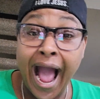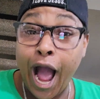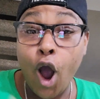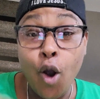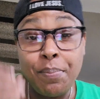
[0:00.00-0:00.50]

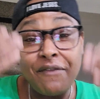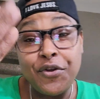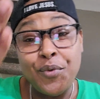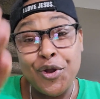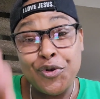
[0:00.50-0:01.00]
I hope
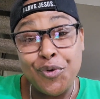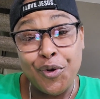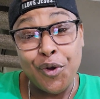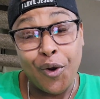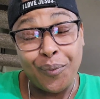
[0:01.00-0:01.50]
everyone
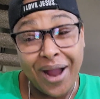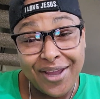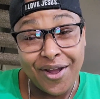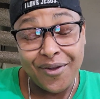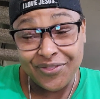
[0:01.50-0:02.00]
doing all
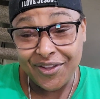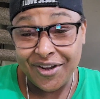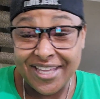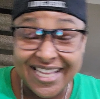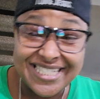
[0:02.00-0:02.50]
right out
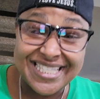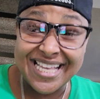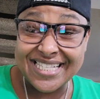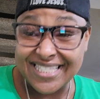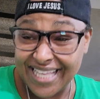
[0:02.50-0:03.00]
there. Yes,
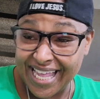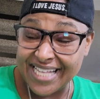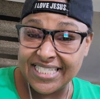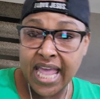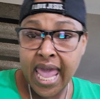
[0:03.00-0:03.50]
yes,
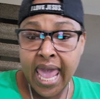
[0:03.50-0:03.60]
yes.